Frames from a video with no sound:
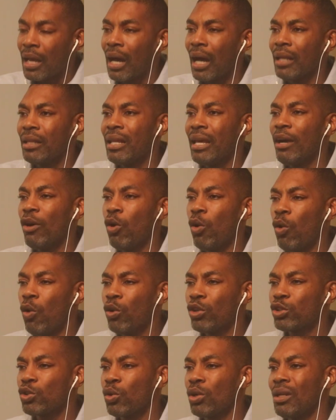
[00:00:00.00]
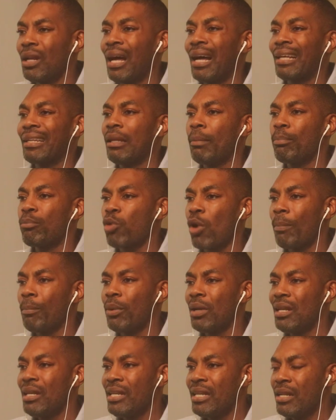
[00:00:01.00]
And they also lack the
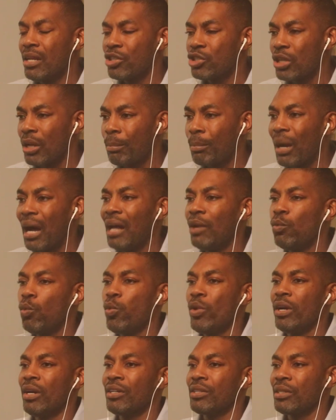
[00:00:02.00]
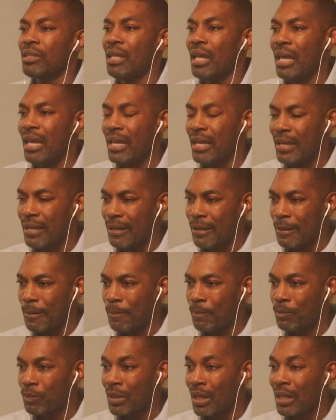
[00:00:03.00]
proper leadership. And we are saying
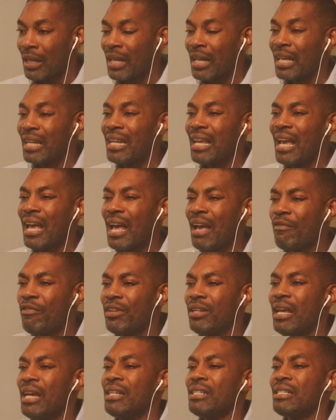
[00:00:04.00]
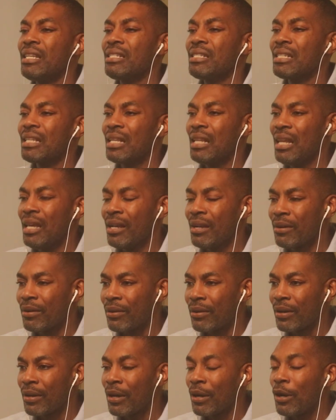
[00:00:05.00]
the evidence is
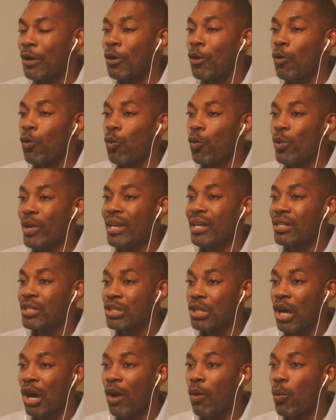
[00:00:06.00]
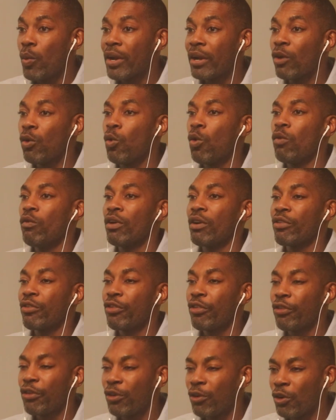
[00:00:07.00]
clear. We saw where over
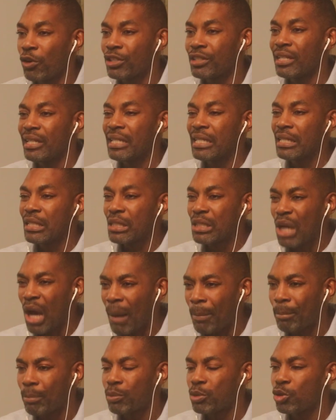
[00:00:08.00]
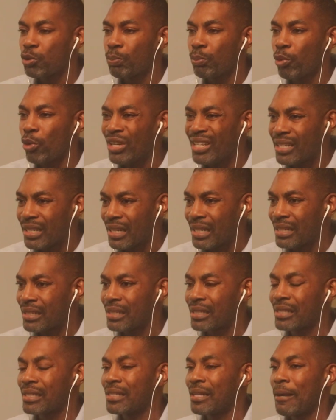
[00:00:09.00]
30 sprinters
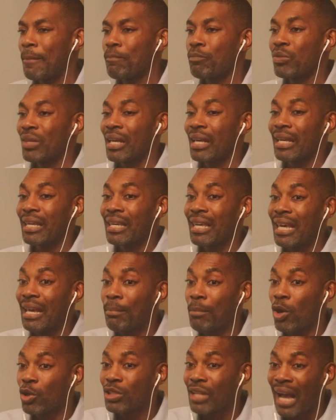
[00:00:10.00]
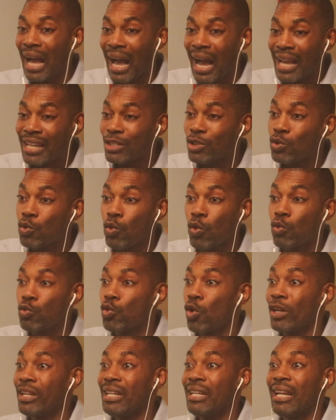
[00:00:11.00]
came out of high school
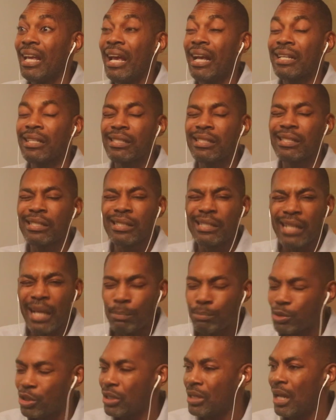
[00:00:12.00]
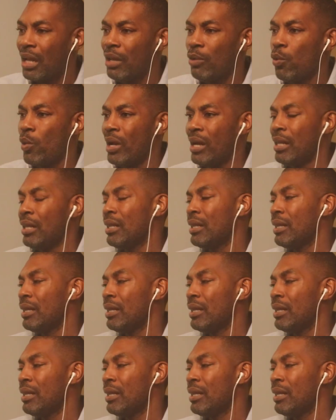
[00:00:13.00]
running exceptionally well.